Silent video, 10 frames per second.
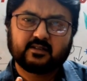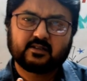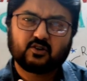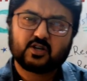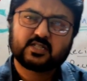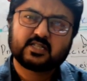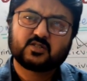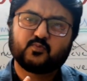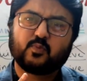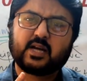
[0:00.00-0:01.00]

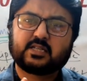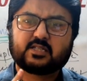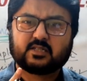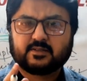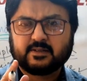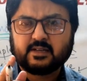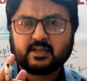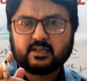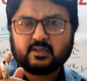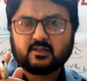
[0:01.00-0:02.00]
causes much,
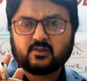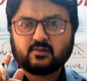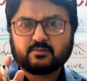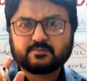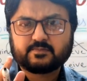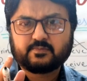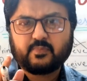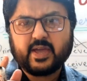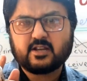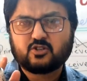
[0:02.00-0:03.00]
you know,
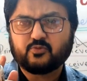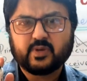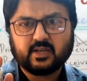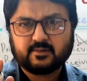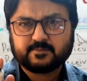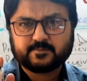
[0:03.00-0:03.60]
pain to me.